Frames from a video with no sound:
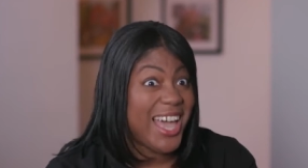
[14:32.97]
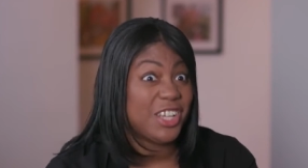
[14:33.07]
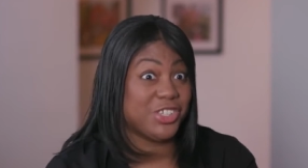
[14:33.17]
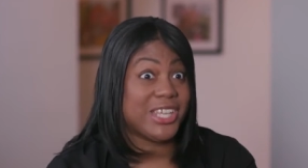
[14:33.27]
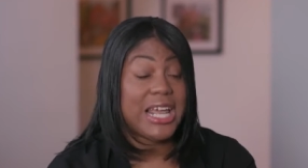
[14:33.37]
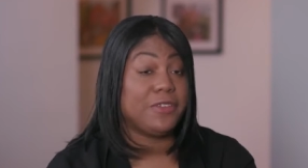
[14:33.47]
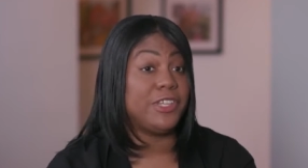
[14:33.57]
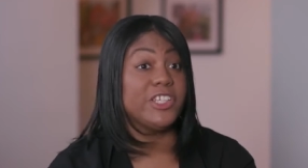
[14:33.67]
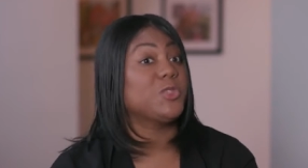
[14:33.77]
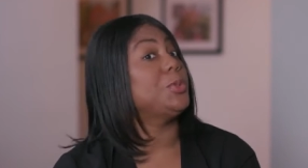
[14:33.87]
actually, that I
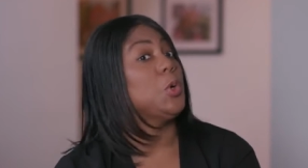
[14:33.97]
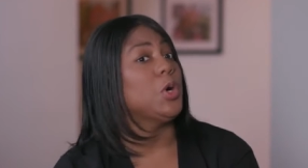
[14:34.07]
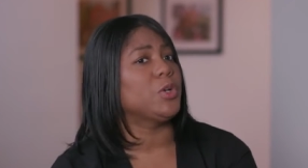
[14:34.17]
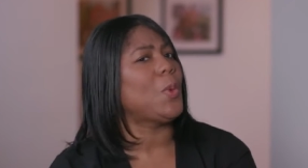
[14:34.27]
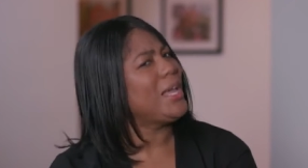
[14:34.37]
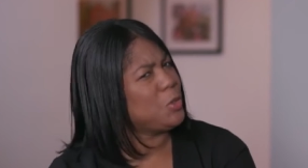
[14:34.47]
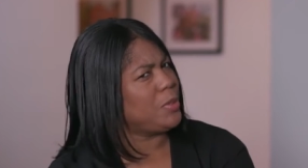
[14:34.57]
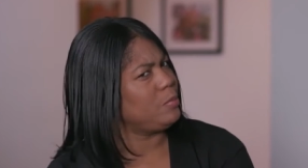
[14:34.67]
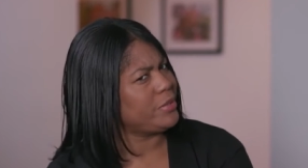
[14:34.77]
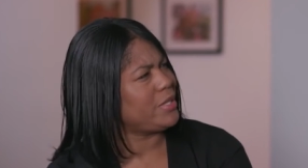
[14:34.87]
even explored why do
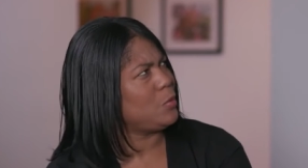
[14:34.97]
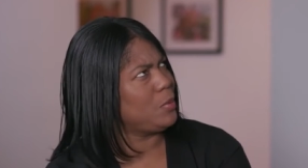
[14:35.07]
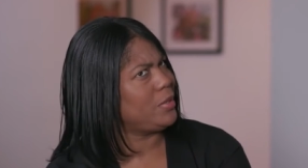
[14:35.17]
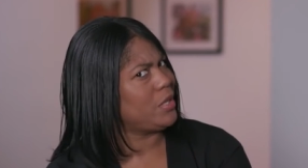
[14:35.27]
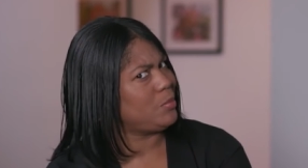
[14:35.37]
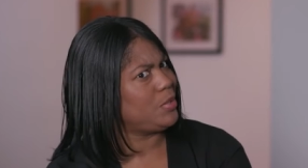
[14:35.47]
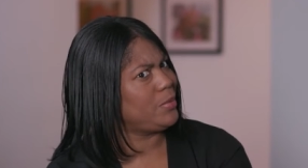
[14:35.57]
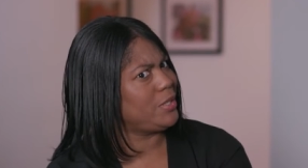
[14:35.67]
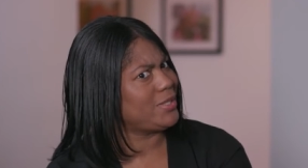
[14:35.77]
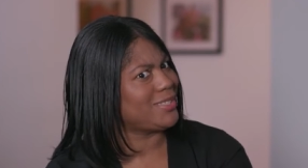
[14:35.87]
people think women can't be
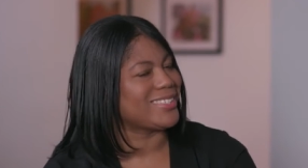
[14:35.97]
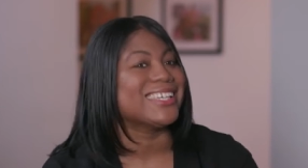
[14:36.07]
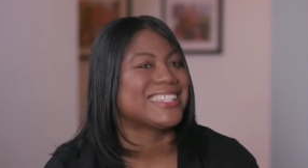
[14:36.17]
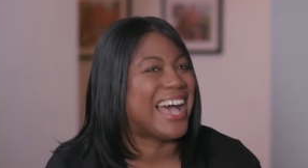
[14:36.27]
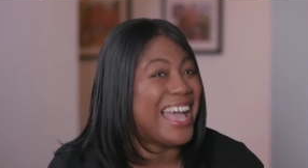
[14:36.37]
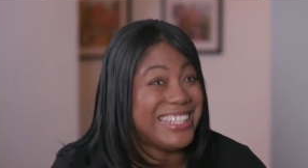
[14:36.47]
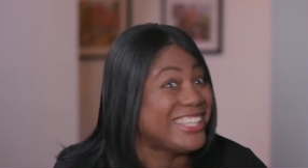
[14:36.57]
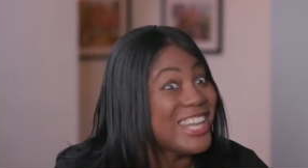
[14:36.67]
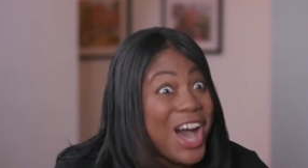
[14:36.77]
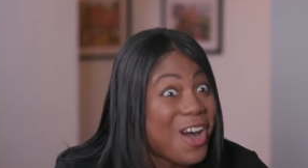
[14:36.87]
ministers? Because I
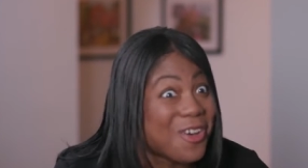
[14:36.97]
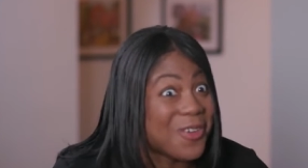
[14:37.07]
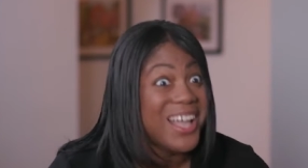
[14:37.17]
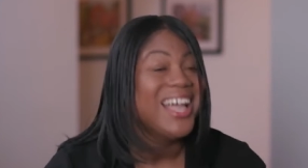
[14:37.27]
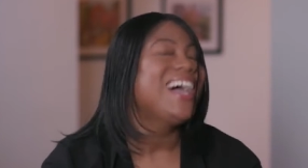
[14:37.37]
didn't know.